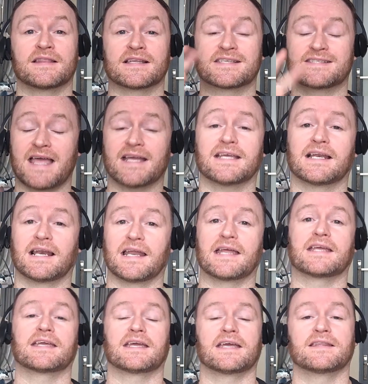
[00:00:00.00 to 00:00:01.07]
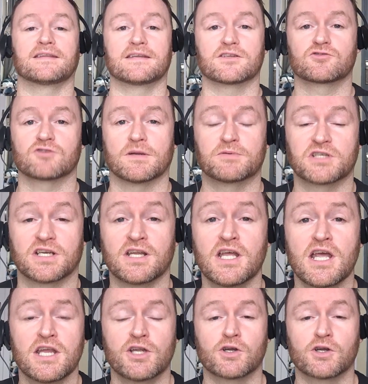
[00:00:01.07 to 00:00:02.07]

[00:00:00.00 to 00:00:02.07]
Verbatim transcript: the second link in the description,